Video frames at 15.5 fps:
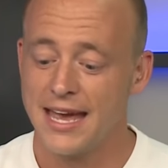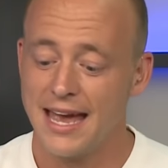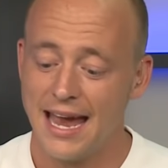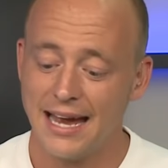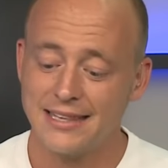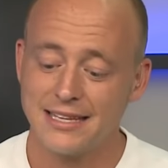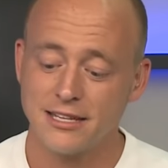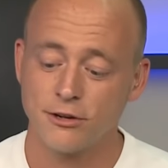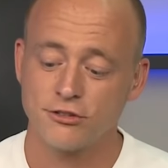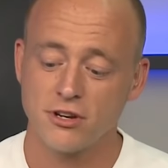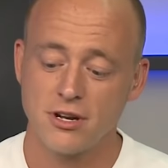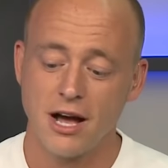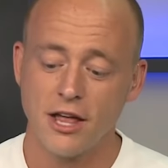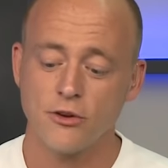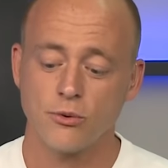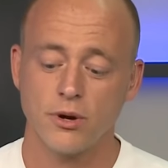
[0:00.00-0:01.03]
And then there's
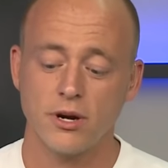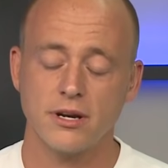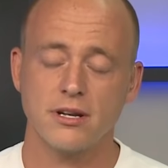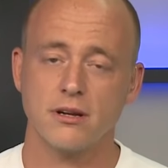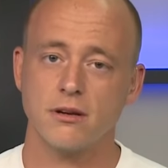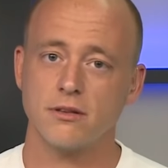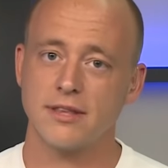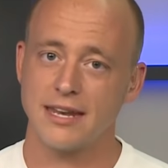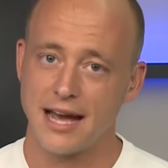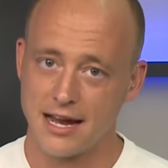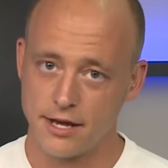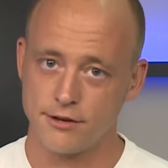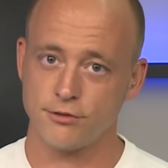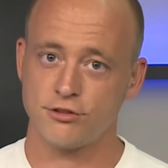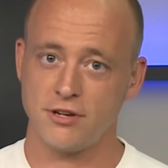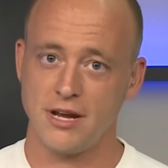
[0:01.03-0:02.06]
another one that I
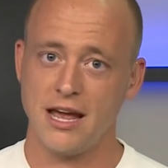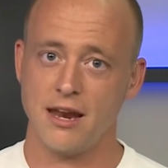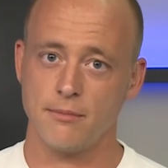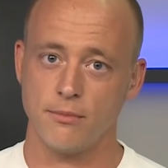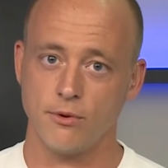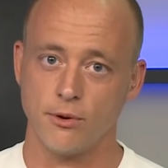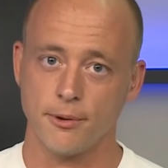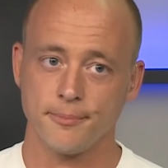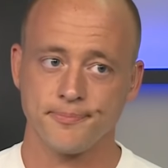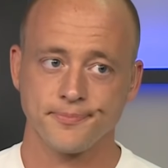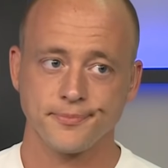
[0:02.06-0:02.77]
understand more.